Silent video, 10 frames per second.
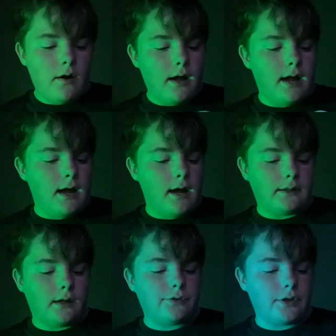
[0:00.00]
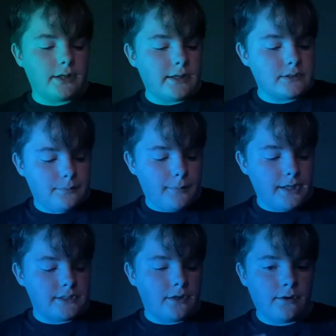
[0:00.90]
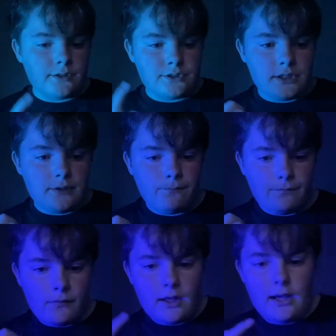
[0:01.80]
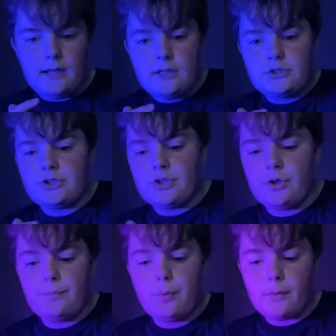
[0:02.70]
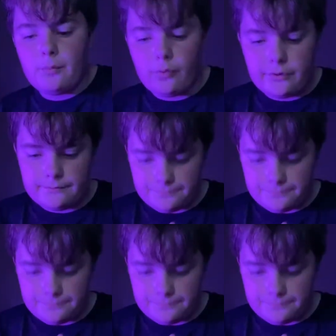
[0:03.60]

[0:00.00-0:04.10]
And I think it's amazing, honestly. And it's just a good portable one.